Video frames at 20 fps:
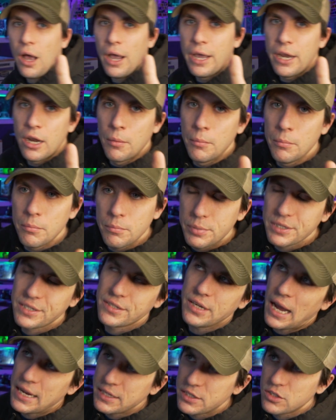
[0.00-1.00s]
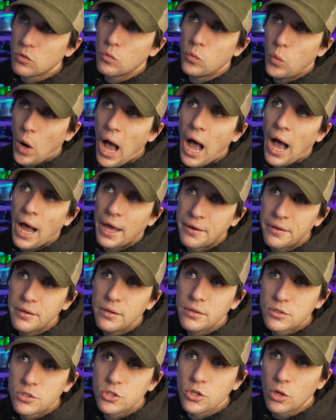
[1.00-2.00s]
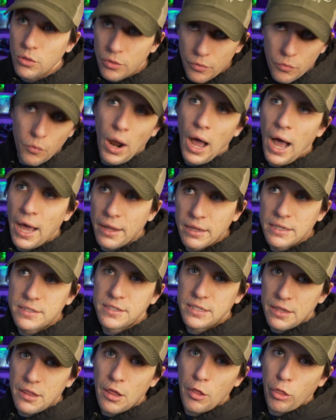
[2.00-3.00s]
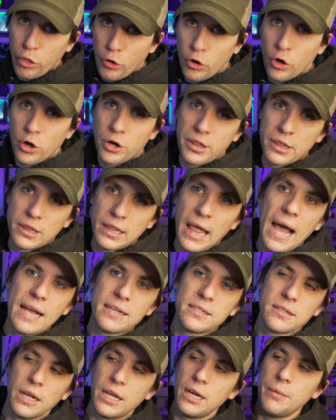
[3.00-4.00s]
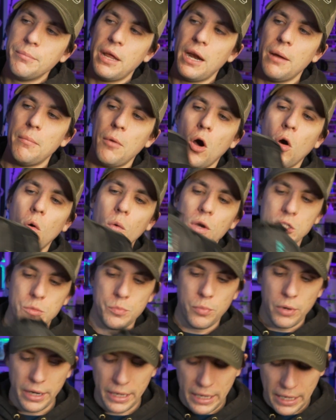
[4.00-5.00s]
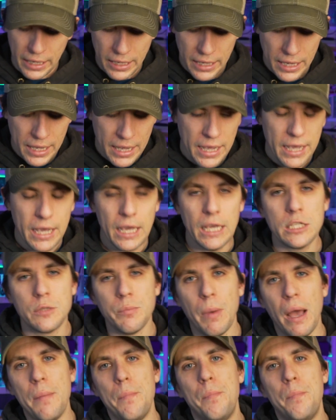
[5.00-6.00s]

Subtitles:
item, besides the rod, so the rod, let's say the third and last item that I'm always bringing is my